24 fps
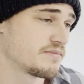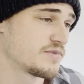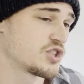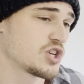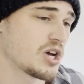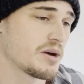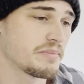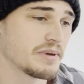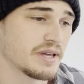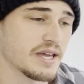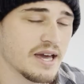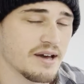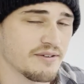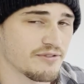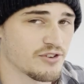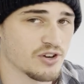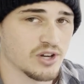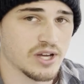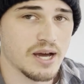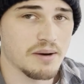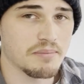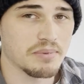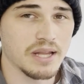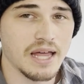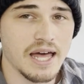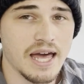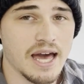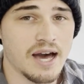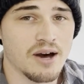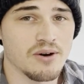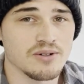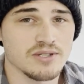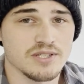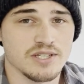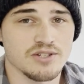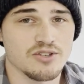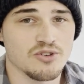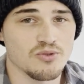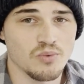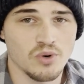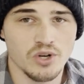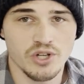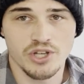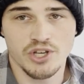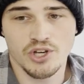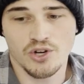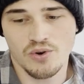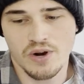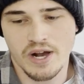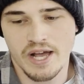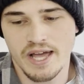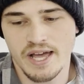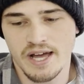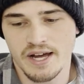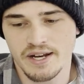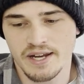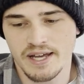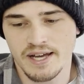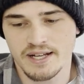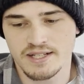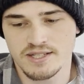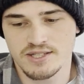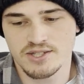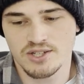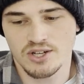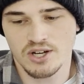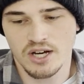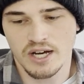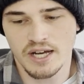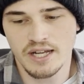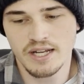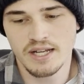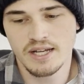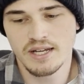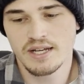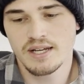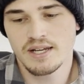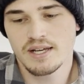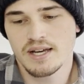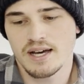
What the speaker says: jumping out for a couple of hours and you want your greyhound outside,